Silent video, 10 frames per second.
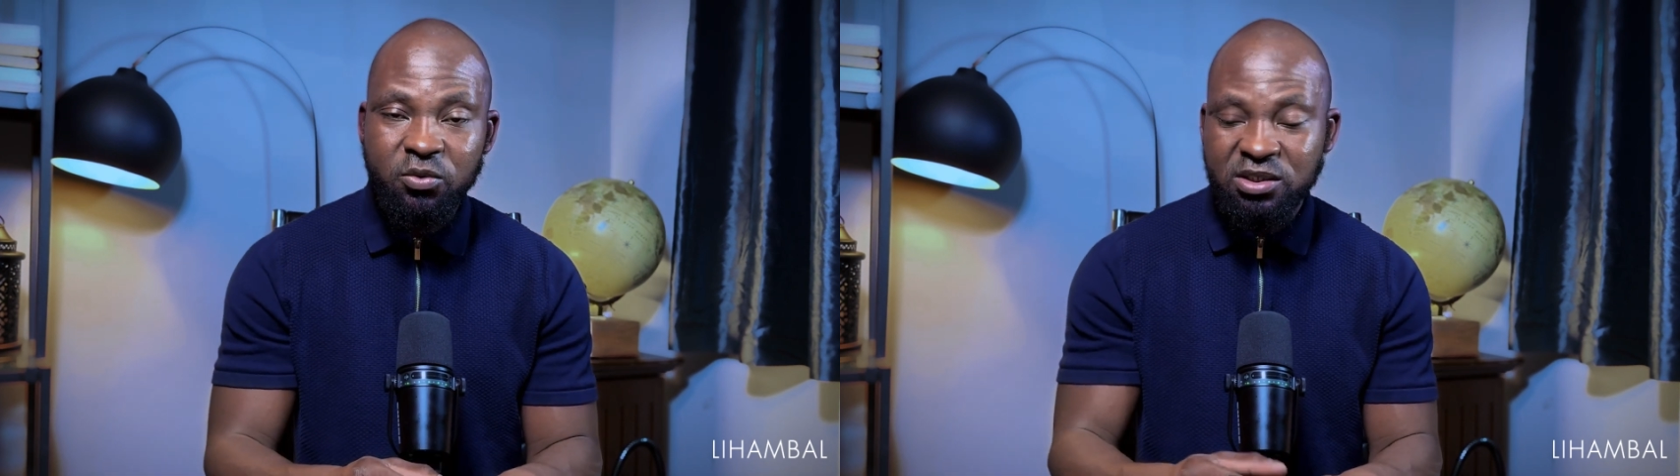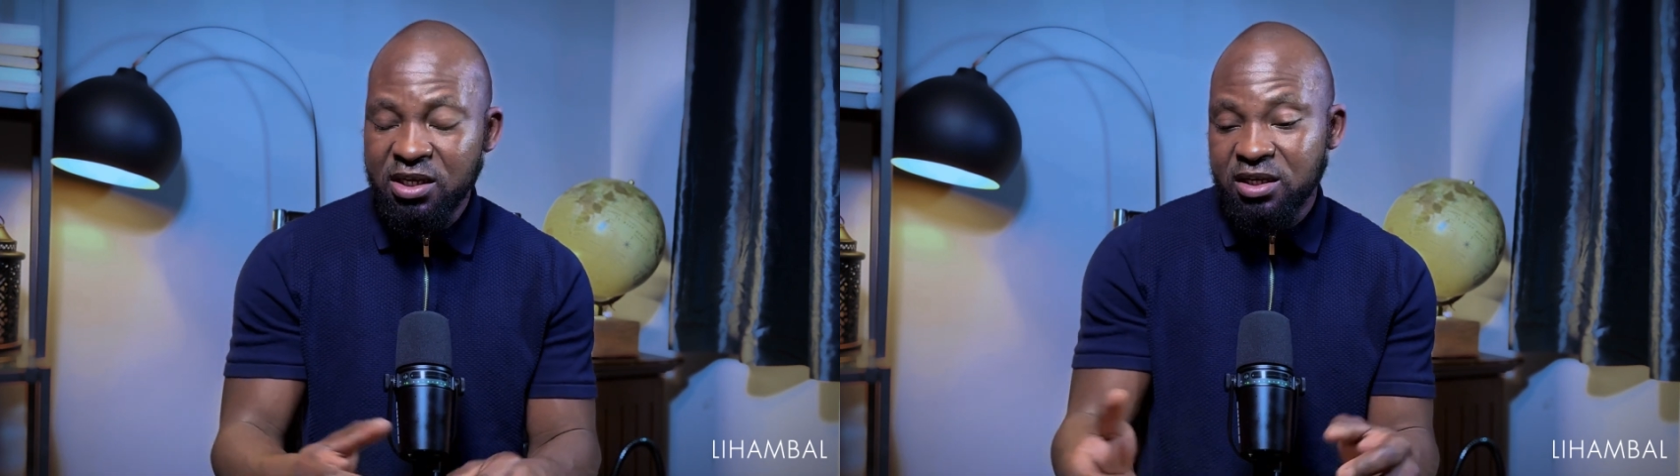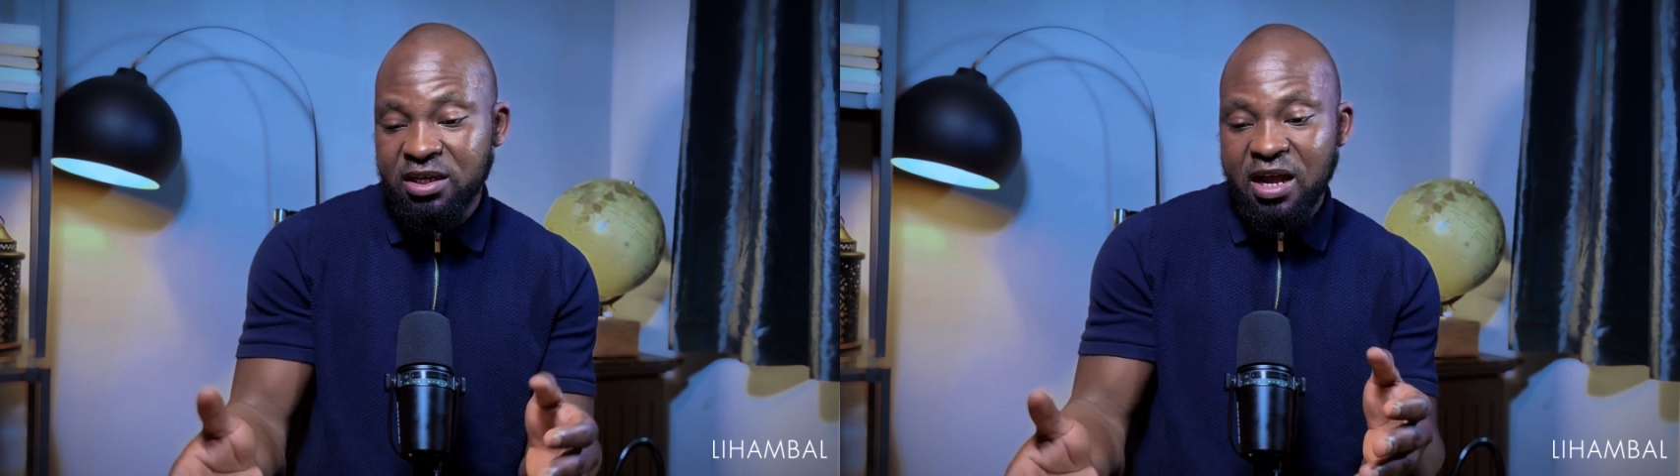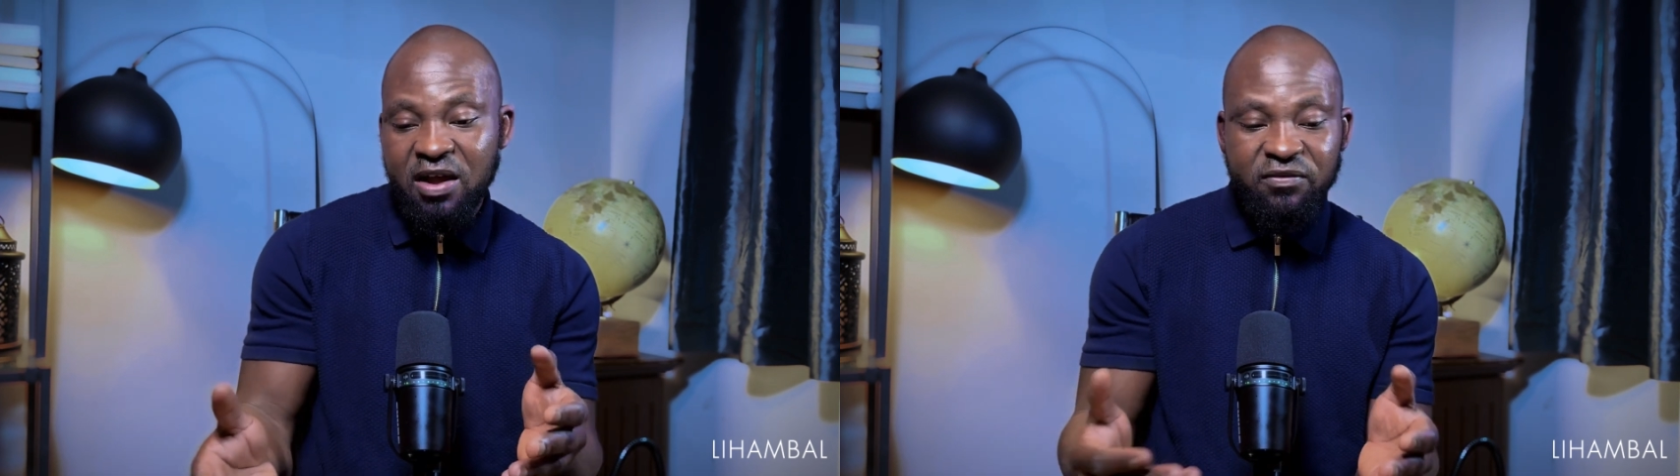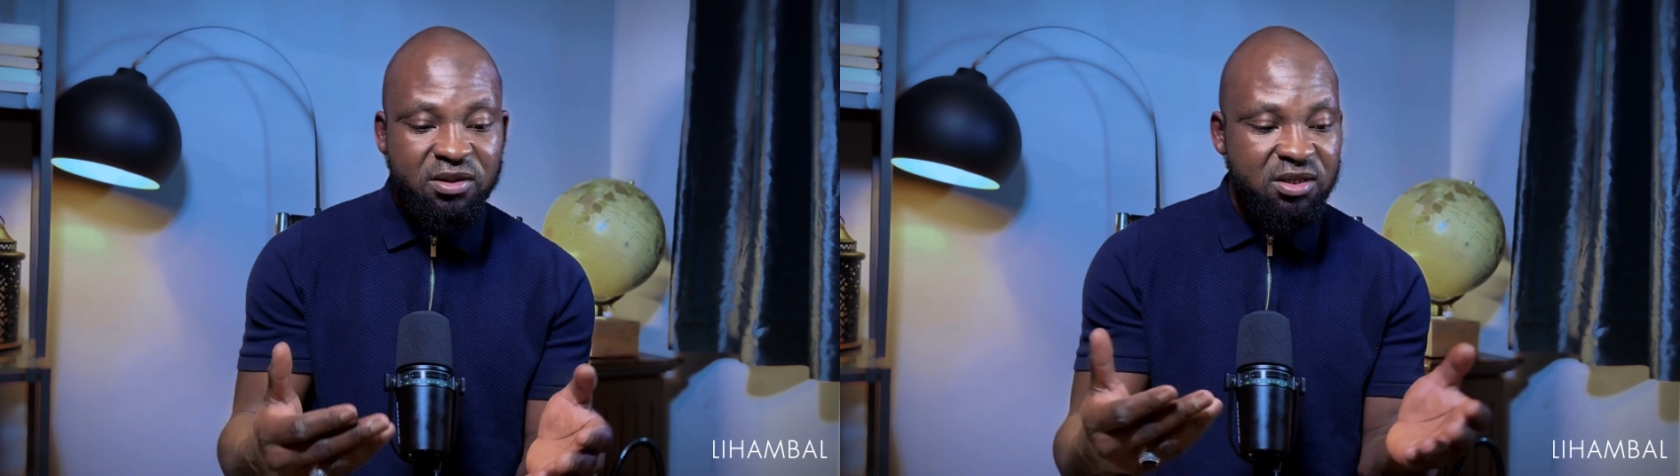We started
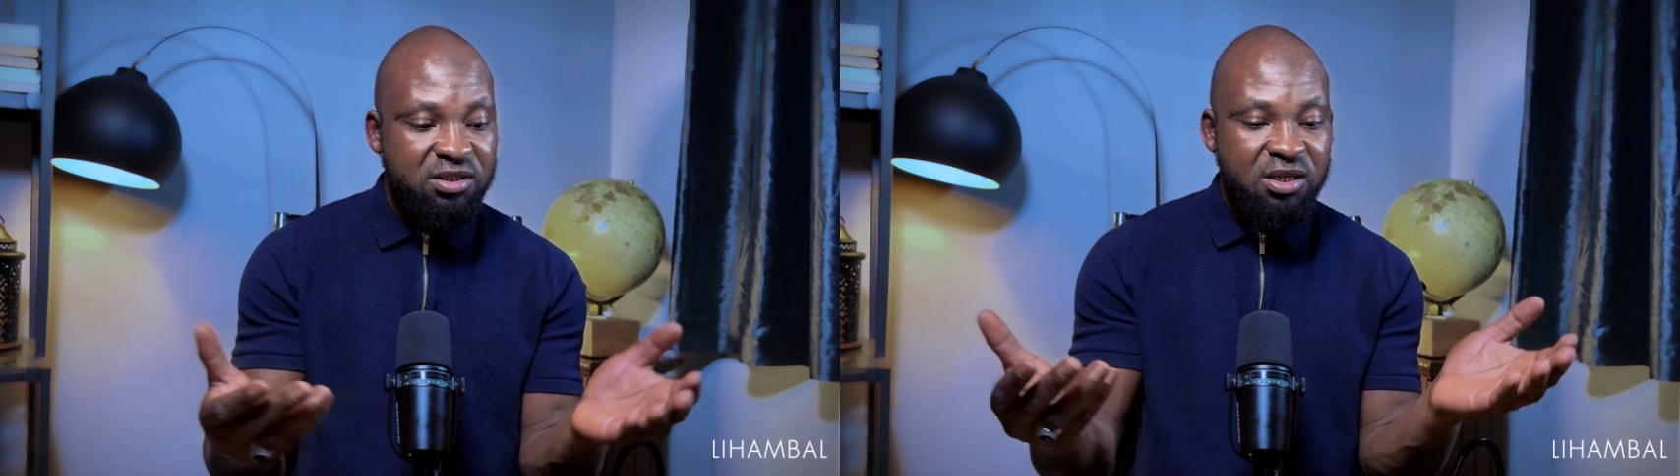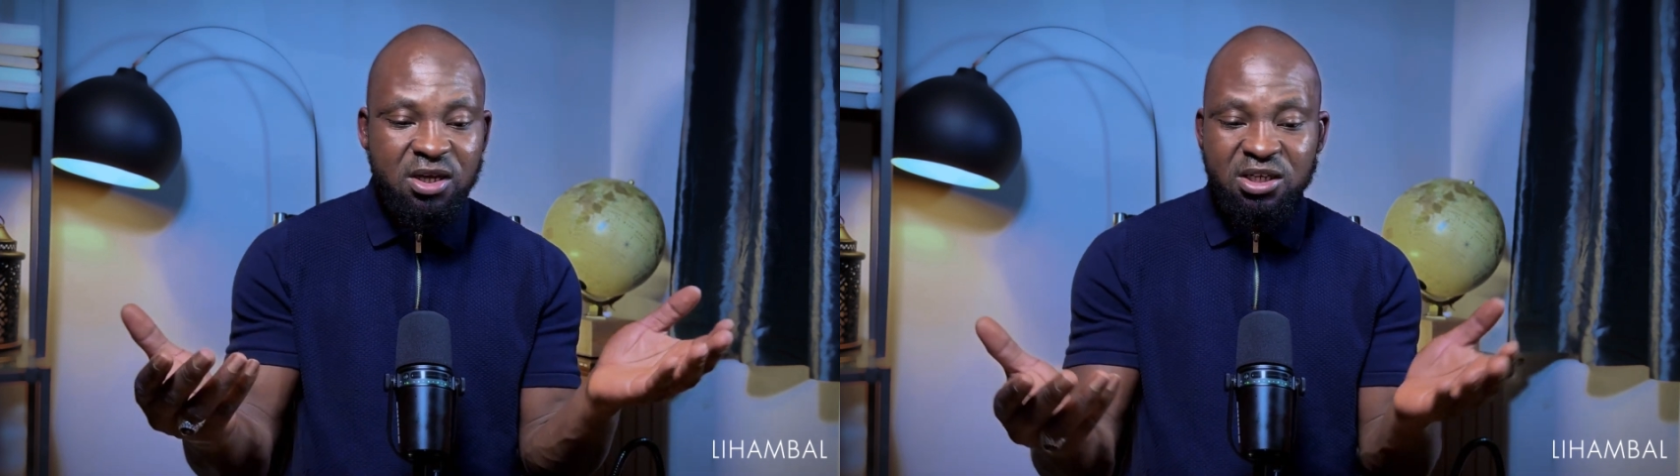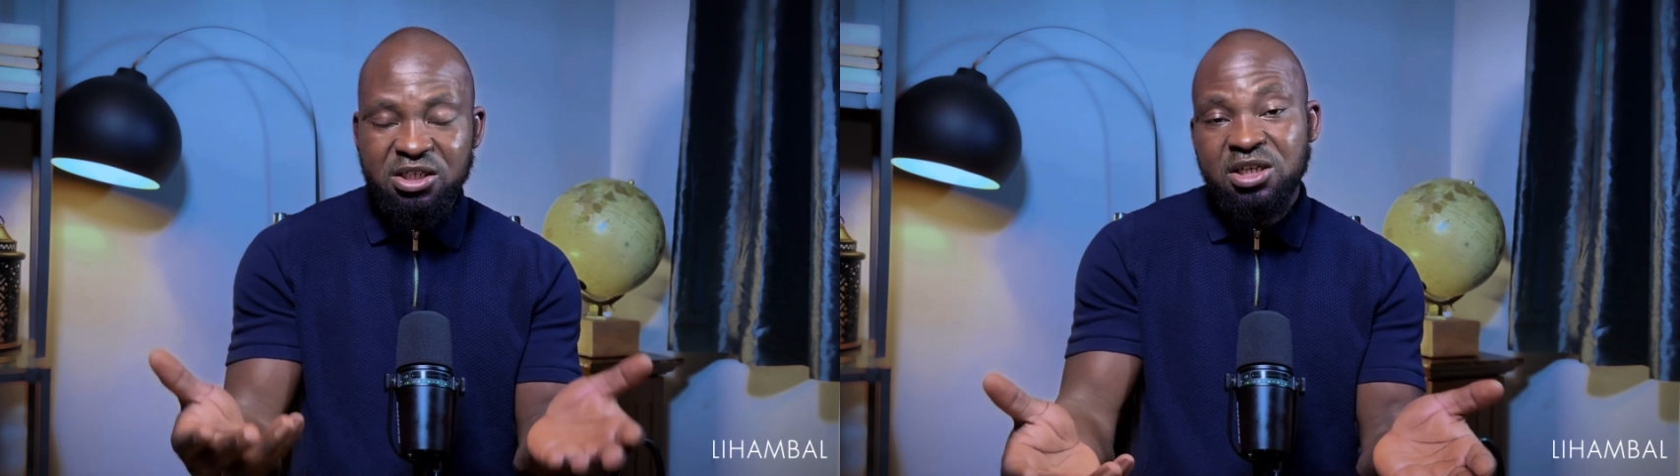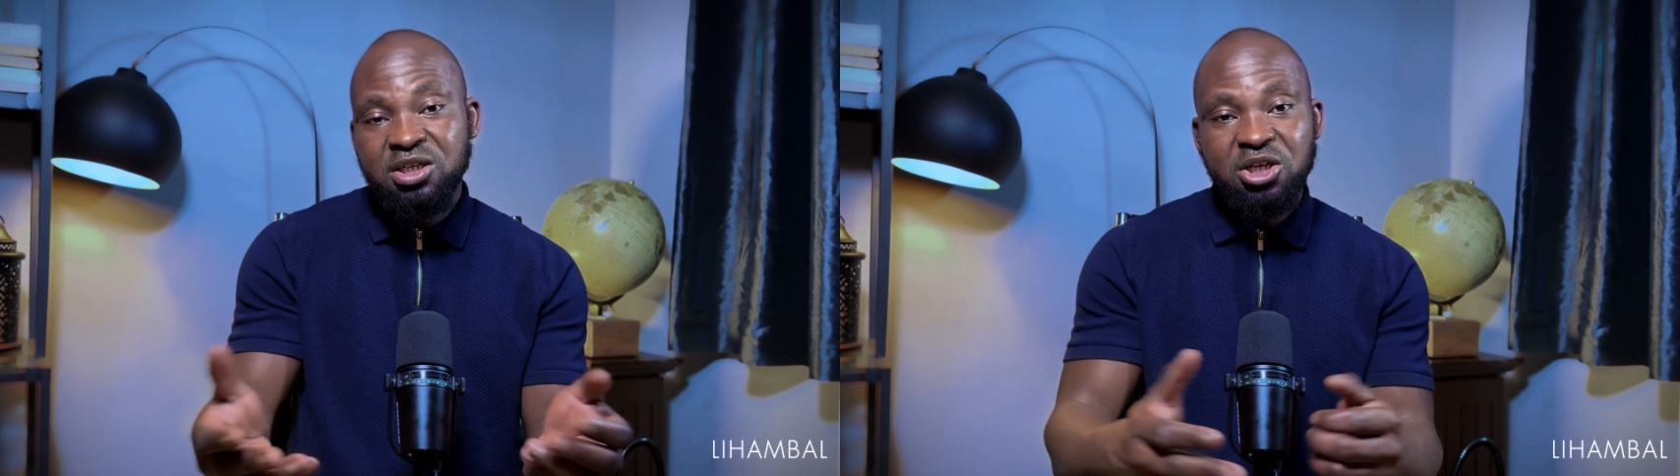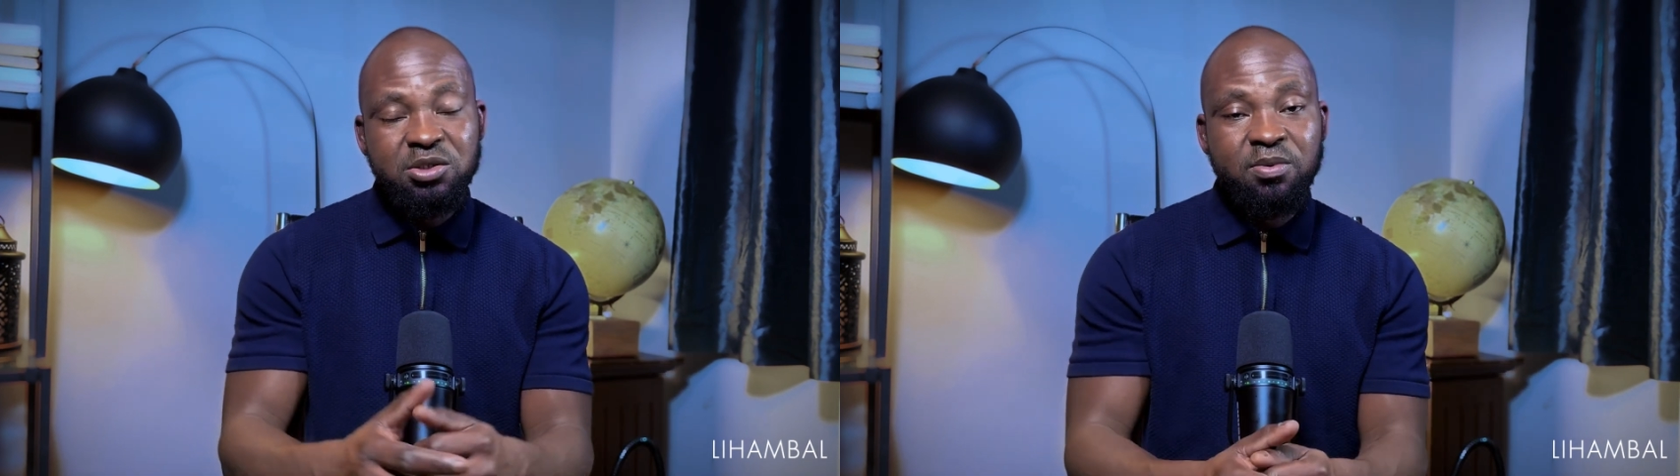having these
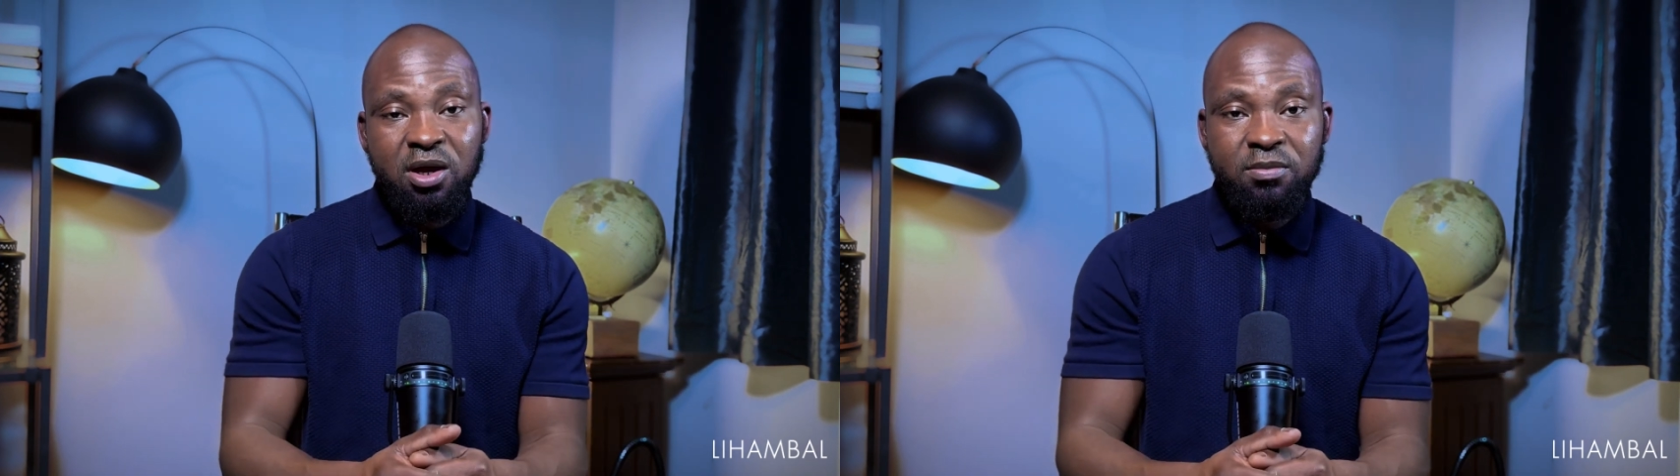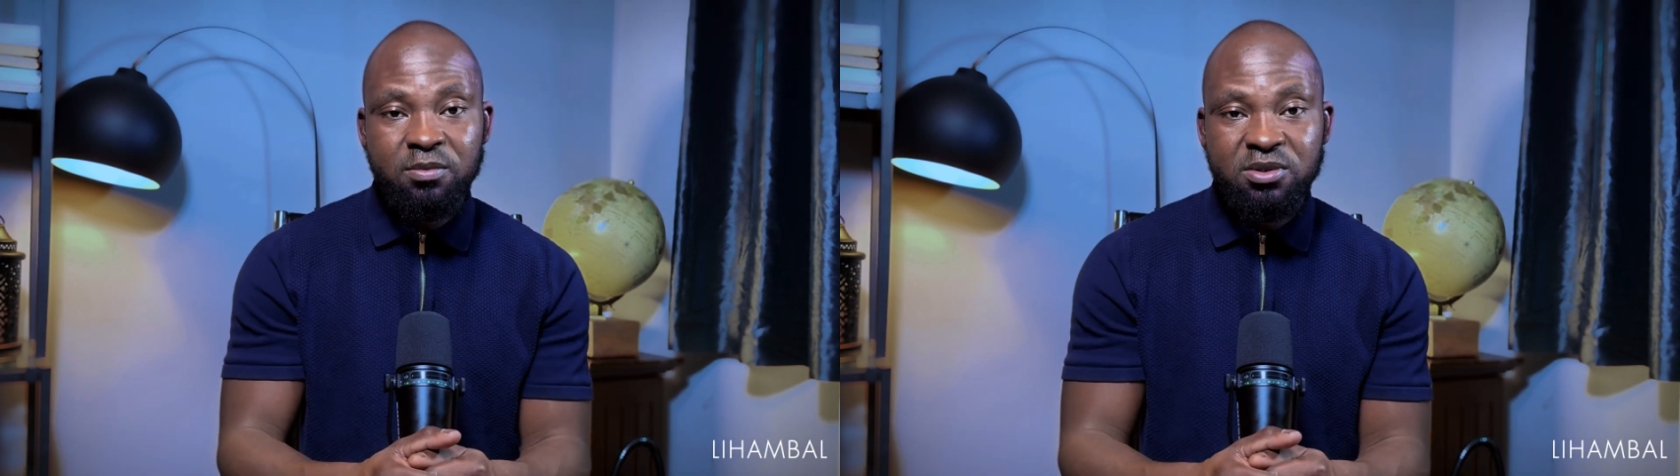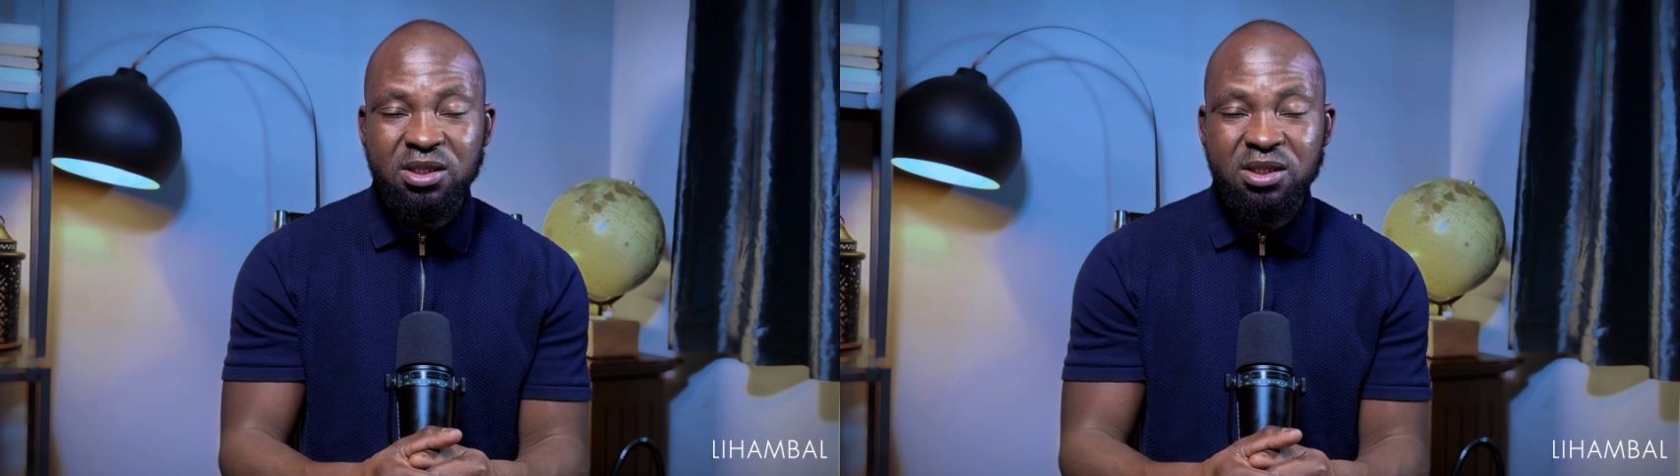teenage problems.